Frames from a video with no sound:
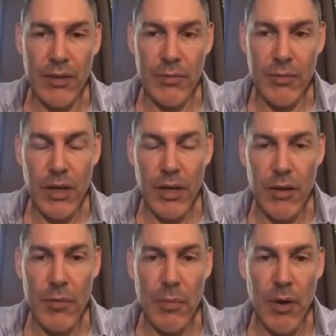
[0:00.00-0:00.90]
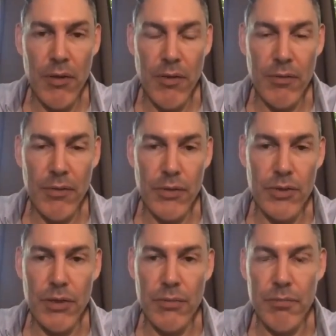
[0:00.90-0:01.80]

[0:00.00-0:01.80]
that's going to be part of our future.